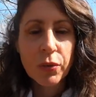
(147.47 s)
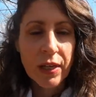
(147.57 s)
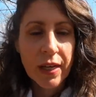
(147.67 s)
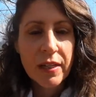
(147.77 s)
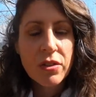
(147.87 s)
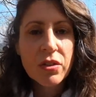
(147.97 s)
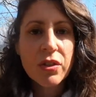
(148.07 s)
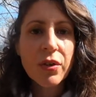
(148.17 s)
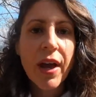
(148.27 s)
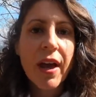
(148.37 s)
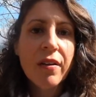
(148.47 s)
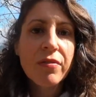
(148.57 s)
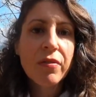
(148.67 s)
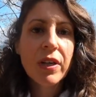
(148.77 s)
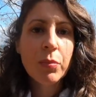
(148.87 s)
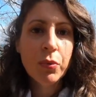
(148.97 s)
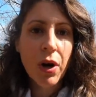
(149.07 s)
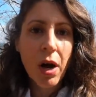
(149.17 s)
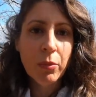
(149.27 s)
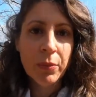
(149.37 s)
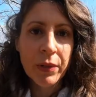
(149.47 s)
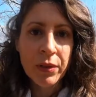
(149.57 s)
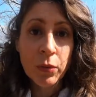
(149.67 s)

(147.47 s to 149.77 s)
The answer to every problem in